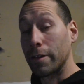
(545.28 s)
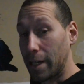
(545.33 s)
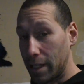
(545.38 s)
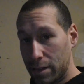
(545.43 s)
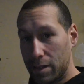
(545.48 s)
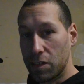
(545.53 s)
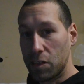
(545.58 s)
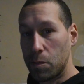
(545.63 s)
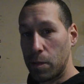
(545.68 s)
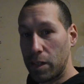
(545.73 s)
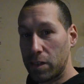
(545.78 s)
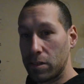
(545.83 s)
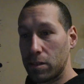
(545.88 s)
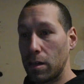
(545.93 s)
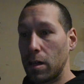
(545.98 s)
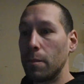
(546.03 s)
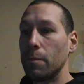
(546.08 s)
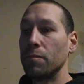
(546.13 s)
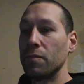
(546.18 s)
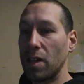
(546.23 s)
get this mixed
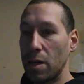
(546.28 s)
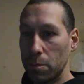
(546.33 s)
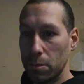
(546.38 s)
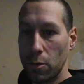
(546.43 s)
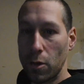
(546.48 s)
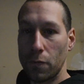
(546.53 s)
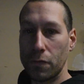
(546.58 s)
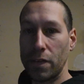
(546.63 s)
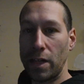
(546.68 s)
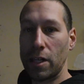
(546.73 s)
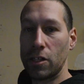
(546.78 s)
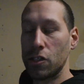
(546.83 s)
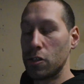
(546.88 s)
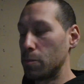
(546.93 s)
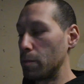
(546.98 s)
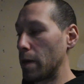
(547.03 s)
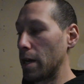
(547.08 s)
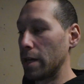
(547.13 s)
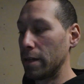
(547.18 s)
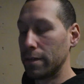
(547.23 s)
up, then blow off the
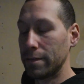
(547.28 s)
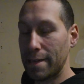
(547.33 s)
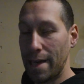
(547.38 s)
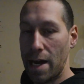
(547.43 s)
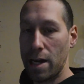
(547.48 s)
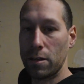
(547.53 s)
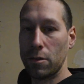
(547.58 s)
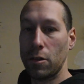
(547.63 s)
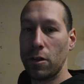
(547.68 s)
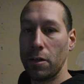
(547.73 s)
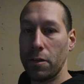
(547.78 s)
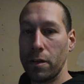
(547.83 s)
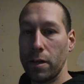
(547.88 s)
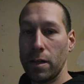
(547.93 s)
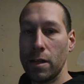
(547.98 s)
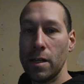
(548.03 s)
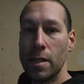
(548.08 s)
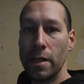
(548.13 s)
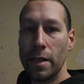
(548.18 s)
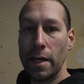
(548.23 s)
engine bay, tack cloth
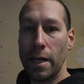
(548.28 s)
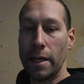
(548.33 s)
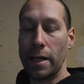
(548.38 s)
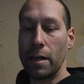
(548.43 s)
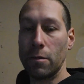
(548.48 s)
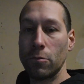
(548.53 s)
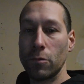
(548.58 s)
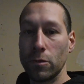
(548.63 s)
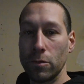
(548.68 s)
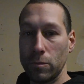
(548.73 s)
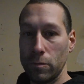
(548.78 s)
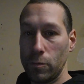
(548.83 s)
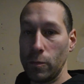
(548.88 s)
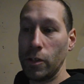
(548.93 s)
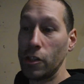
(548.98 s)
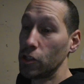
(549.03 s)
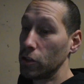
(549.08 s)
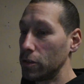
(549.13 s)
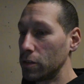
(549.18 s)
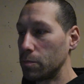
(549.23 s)
it, and then we
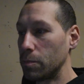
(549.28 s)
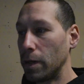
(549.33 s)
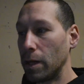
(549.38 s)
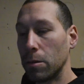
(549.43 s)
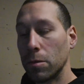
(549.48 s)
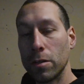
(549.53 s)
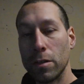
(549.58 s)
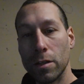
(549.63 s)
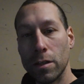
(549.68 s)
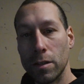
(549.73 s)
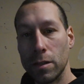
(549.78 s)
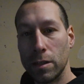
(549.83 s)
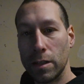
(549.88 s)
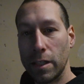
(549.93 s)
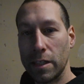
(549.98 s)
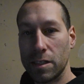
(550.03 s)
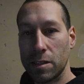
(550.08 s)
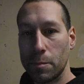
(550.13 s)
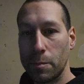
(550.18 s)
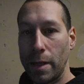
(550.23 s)
should be able to
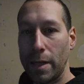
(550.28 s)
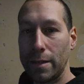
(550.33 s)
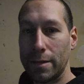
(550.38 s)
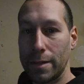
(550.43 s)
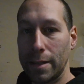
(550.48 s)
lay some paint